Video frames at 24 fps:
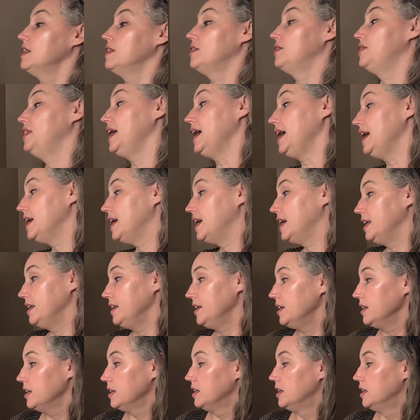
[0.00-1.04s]

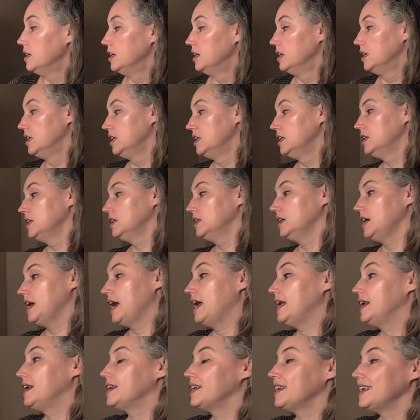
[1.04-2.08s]
Then,
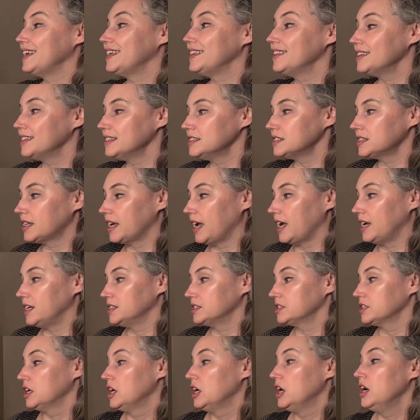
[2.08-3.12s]
and in this
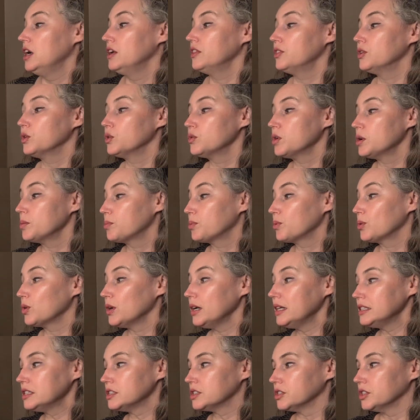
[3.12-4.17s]
case, the
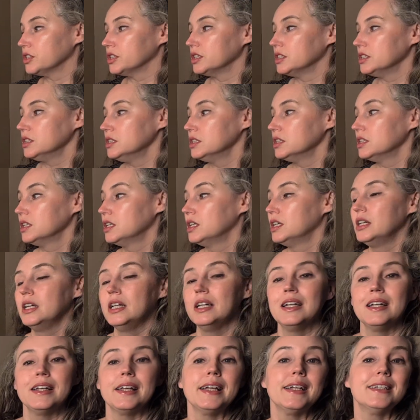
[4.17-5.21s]
repressor
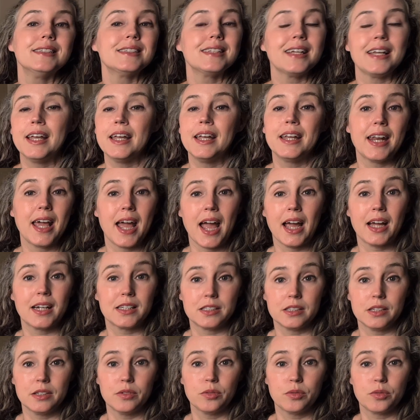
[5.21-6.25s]
is
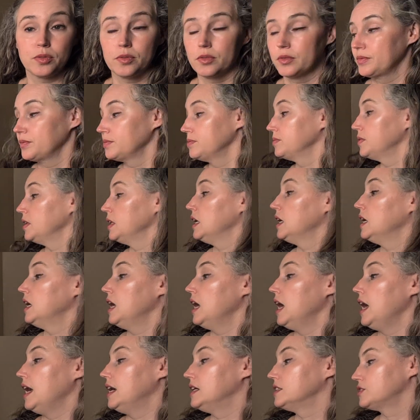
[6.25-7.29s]
inactive.
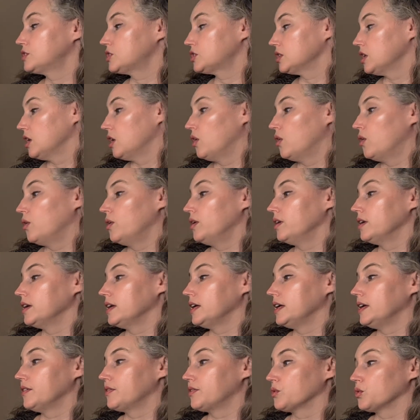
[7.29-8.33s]
And so
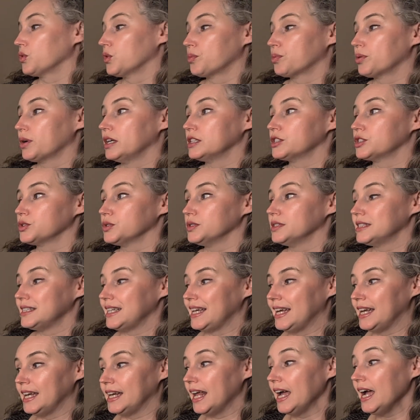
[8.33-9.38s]
if the repressor is
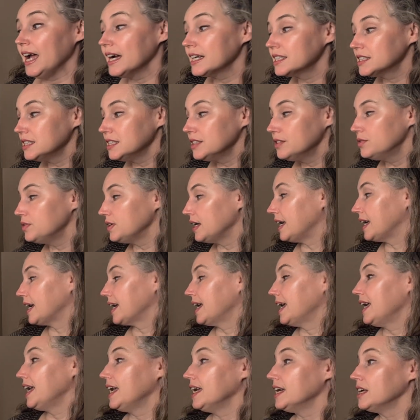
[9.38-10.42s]
inactive,
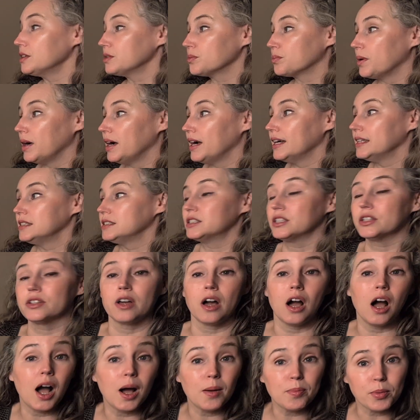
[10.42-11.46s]
it can't bind to
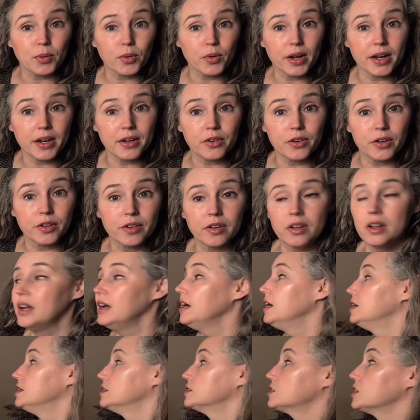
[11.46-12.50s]
the operator.
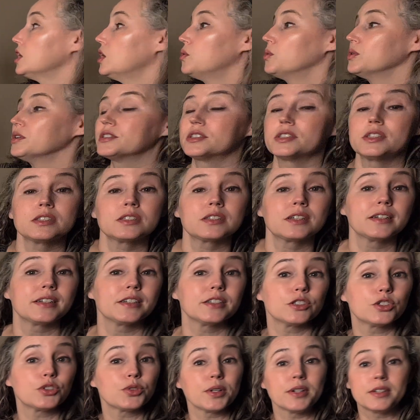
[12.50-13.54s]
So we're just going
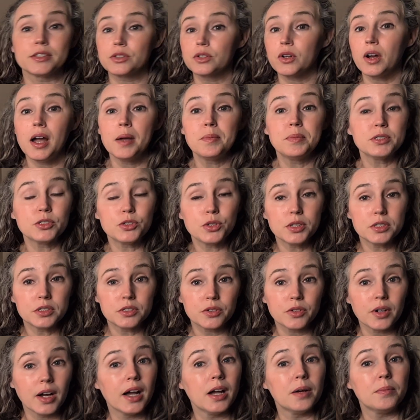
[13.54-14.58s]
to transcribe and
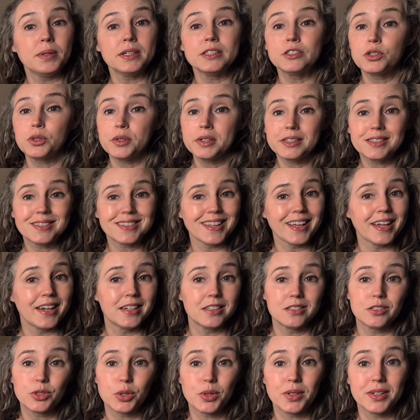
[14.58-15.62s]
transcribe and translate